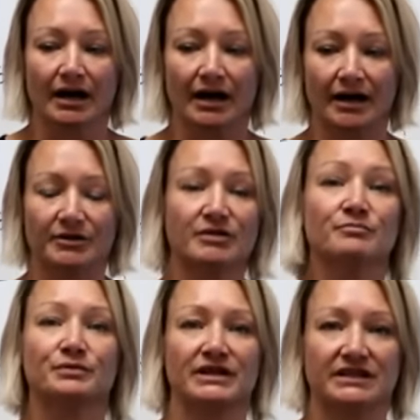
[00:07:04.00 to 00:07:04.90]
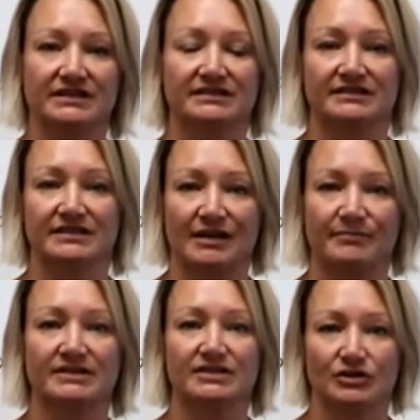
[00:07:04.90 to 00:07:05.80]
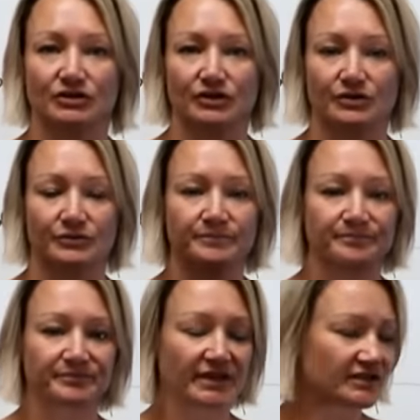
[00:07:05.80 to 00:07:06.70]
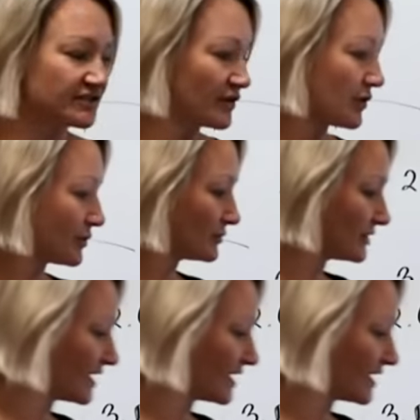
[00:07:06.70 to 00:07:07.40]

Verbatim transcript: um, complete these assignments on your own. So